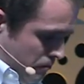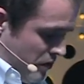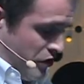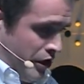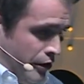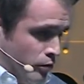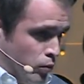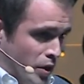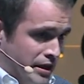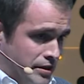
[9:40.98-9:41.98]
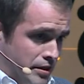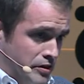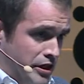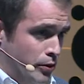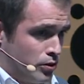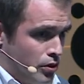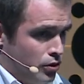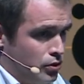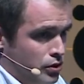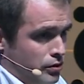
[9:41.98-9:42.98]
zero waste, zero
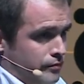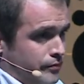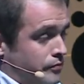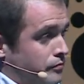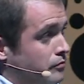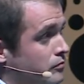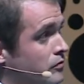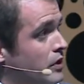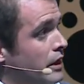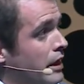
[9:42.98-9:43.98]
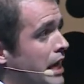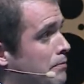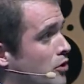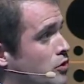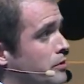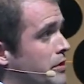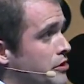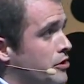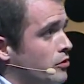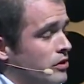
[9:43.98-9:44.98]
cost
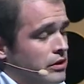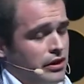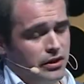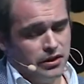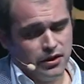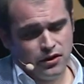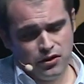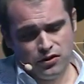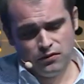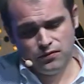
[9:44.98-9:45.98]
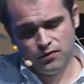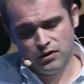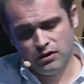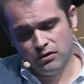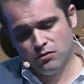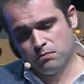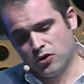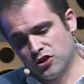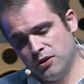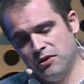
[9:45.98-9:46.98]
approximation uh, of, of
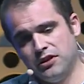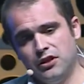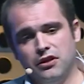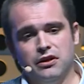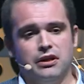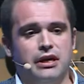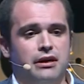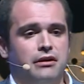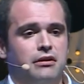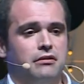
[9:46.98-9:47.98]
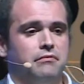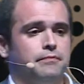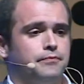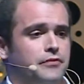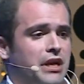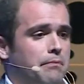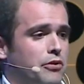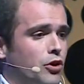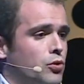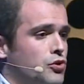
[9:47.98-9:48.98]
proximity and
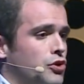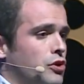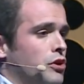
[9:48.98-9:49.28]
approach.